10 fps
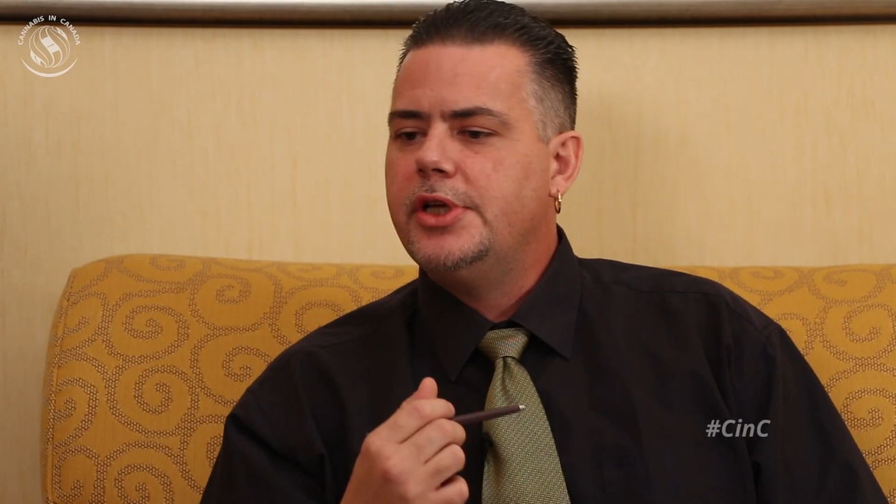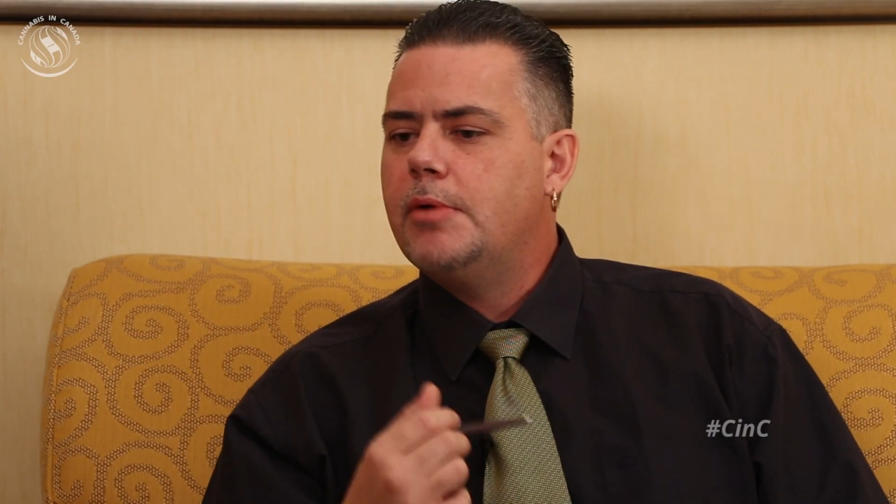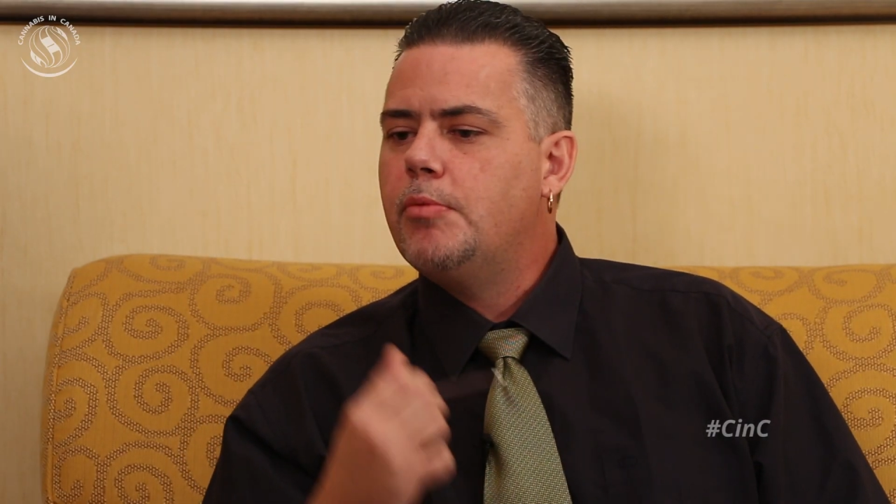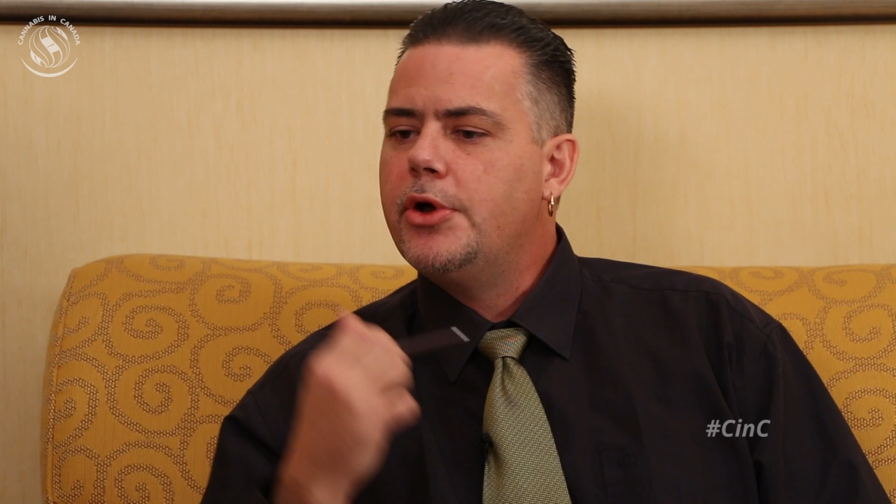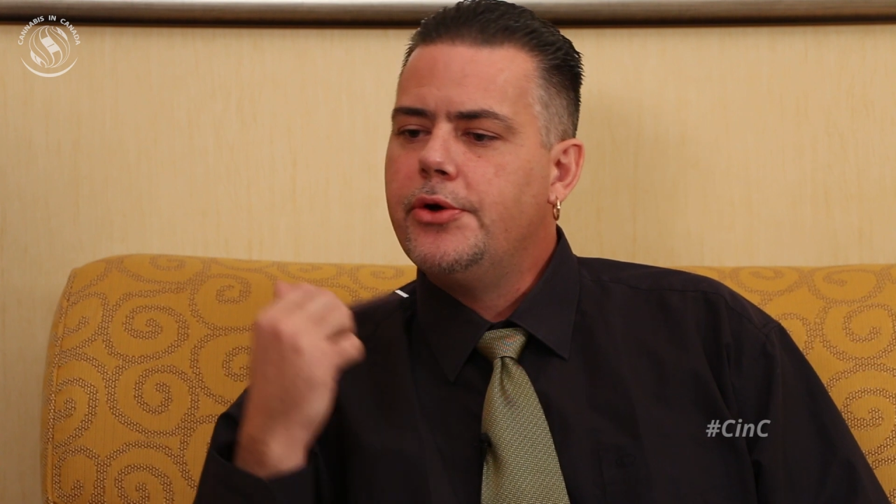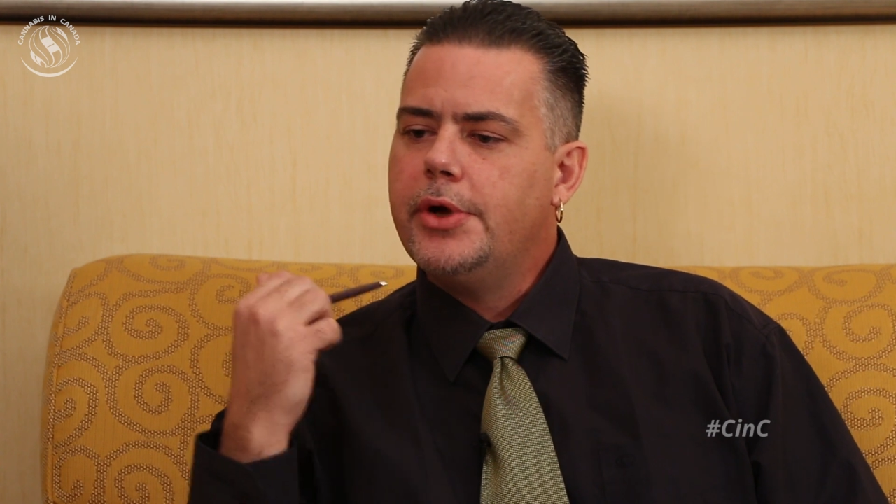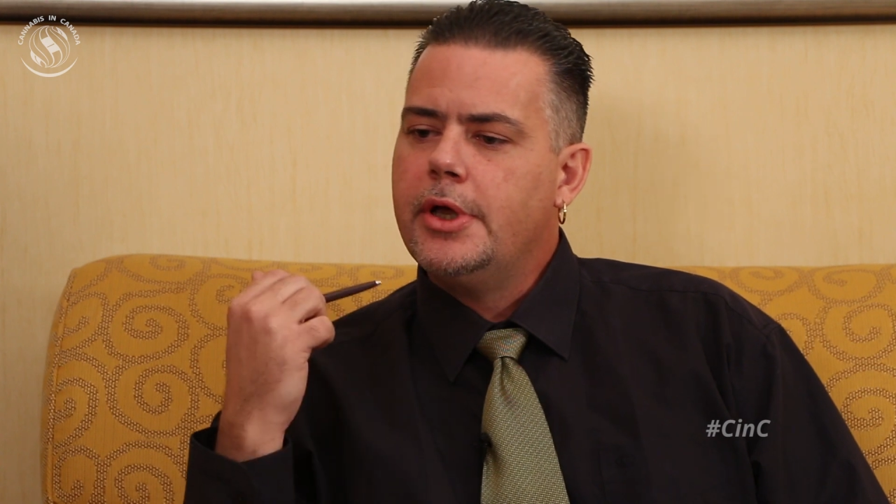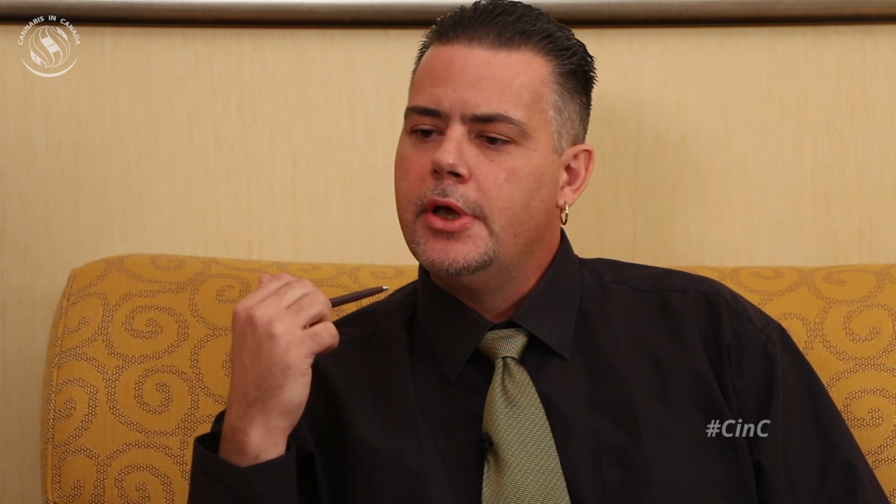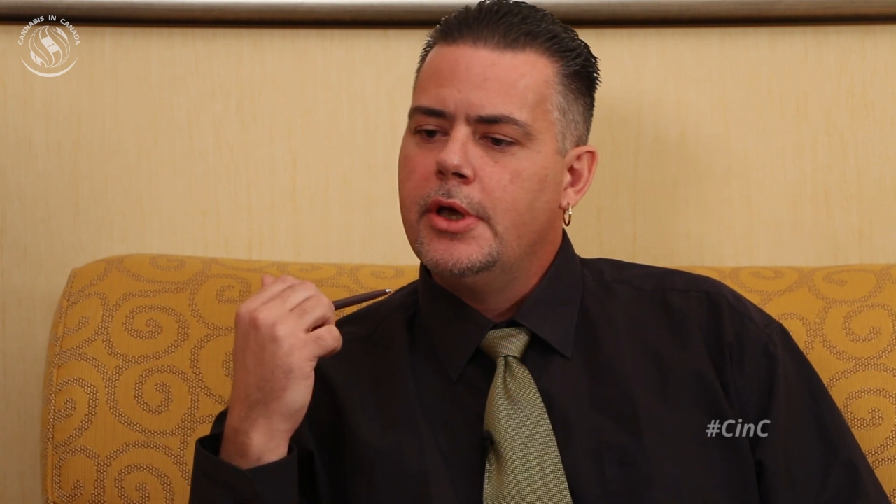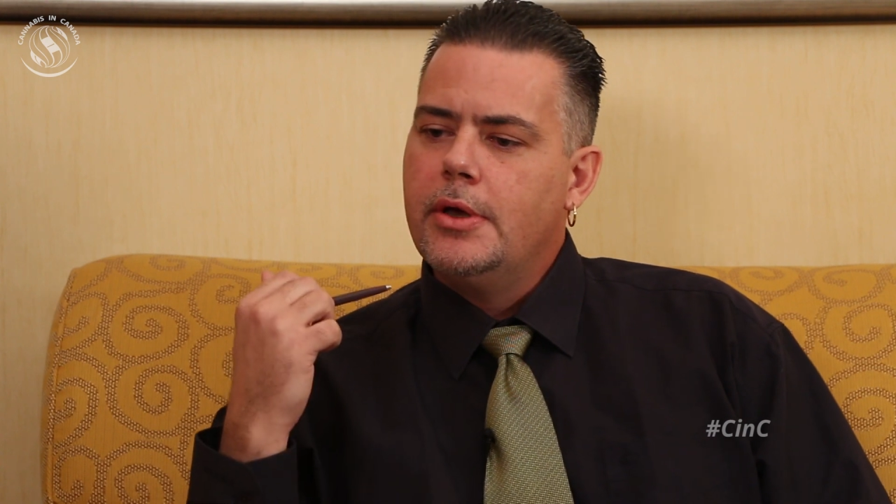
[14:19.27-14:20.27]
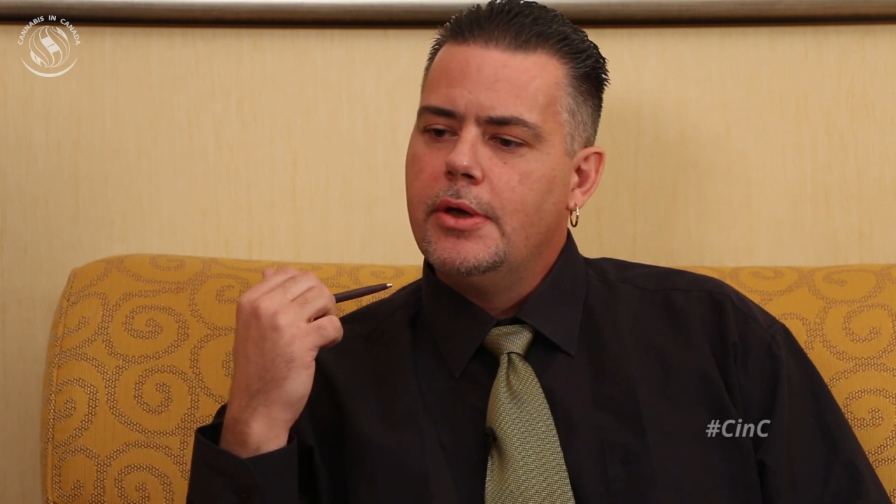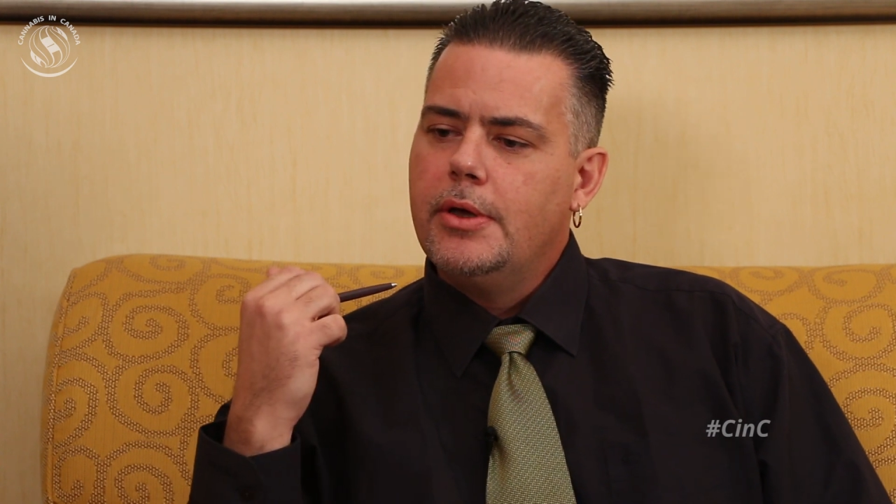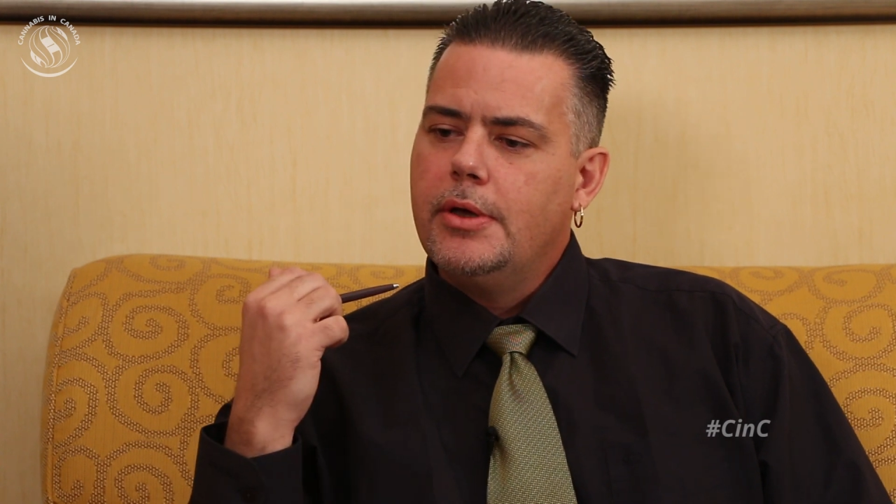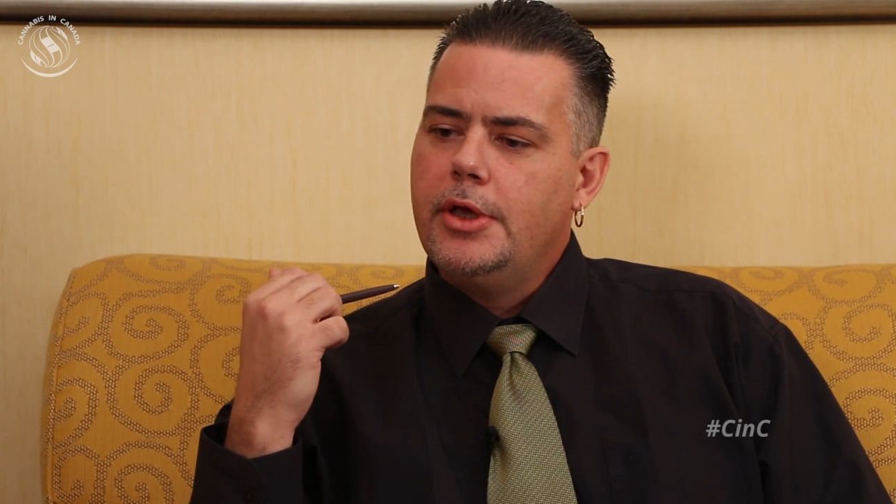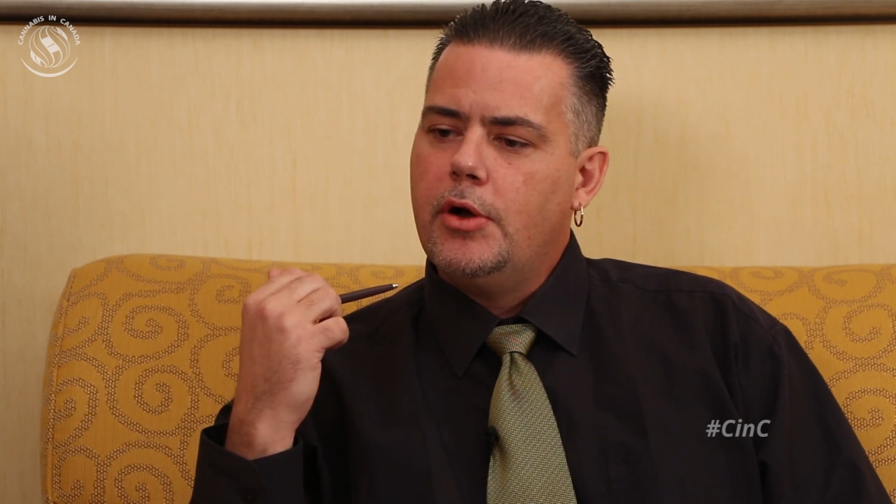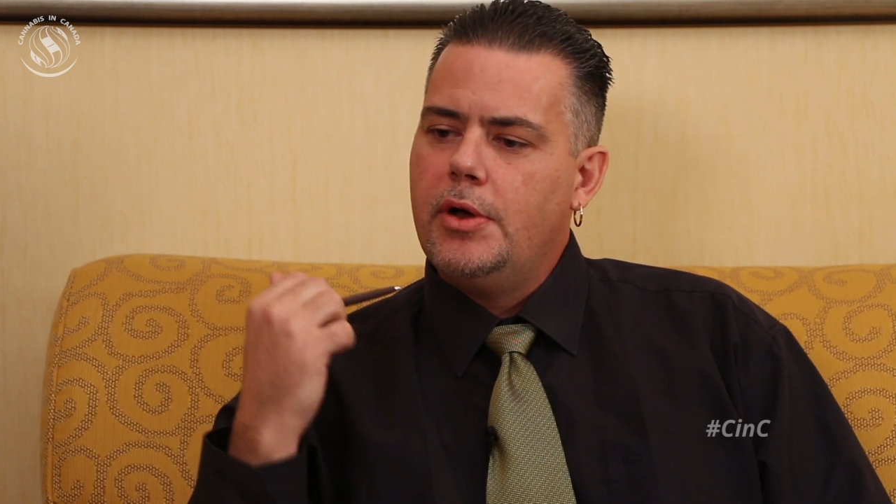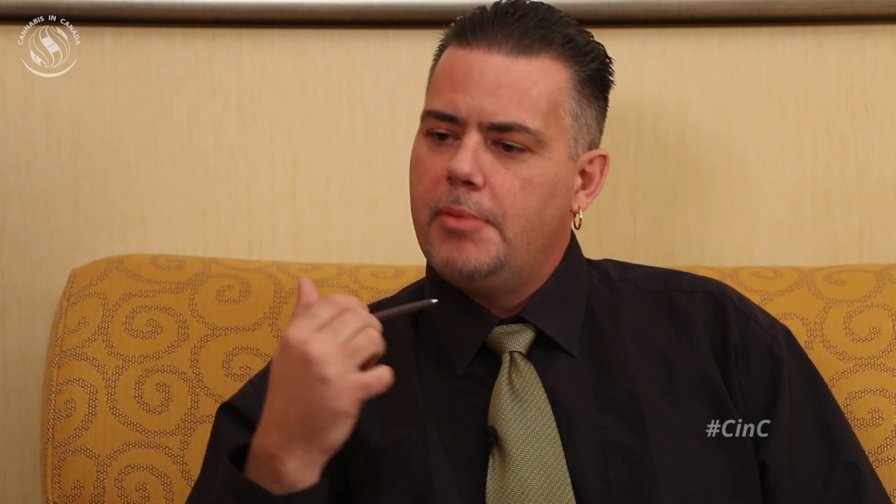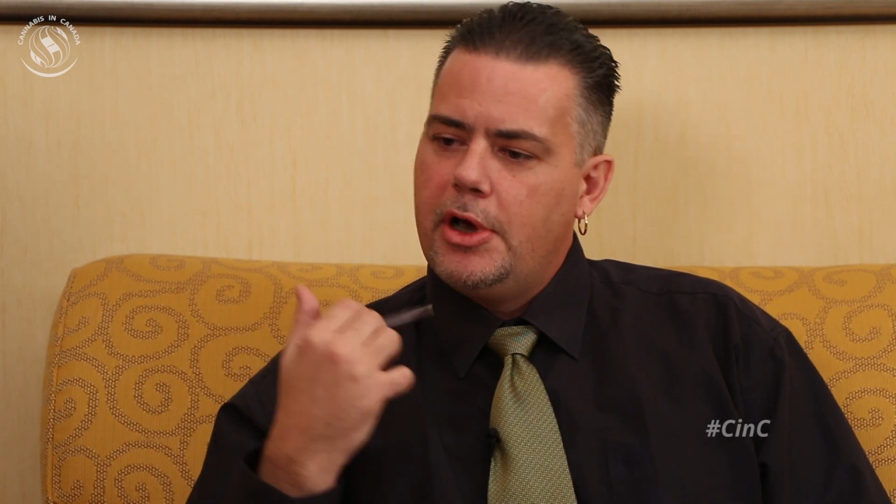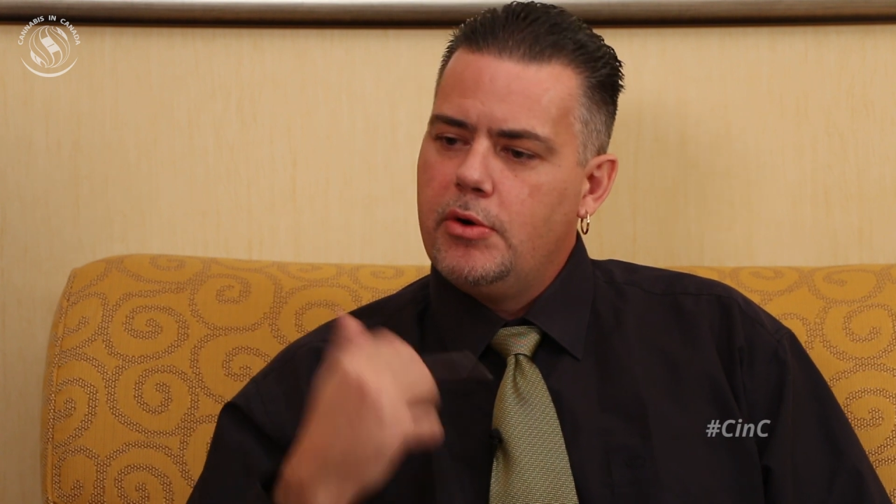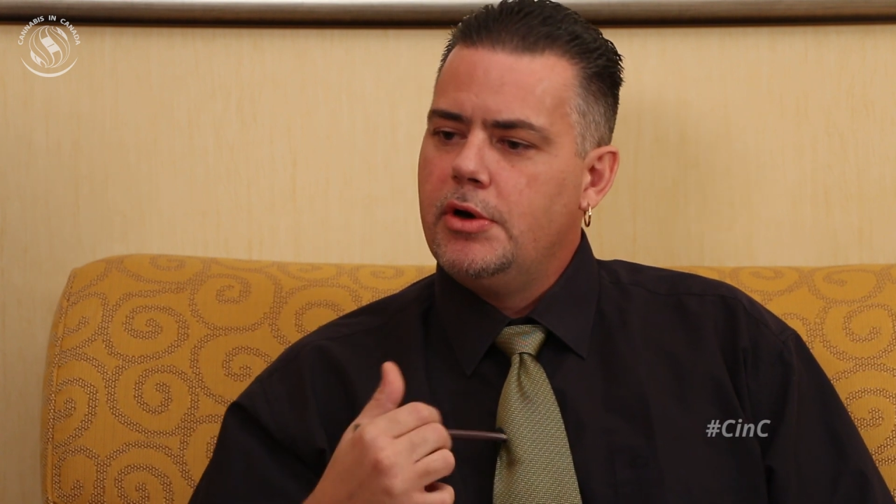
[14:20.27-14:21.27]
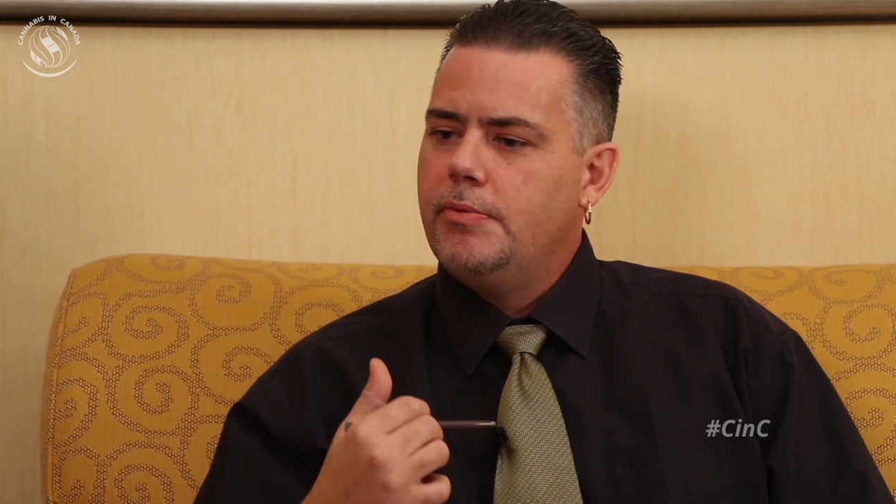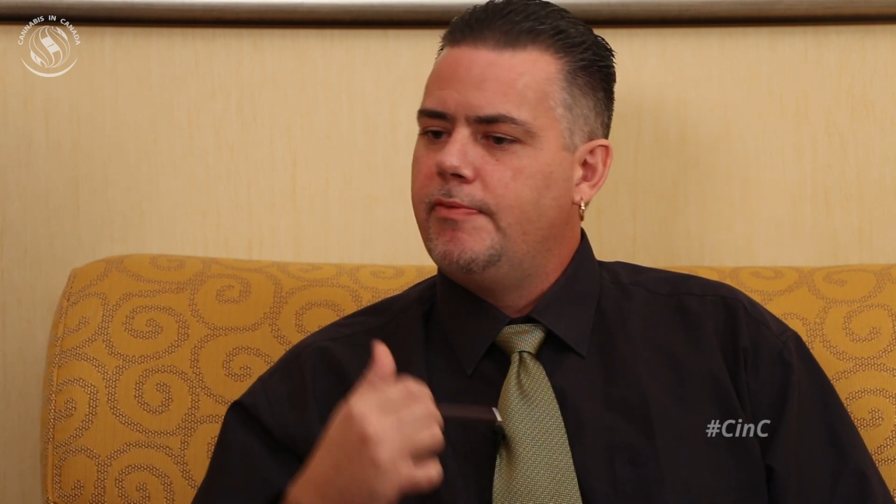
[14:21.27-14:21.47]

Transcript: And I'm wondering, you know, in my own,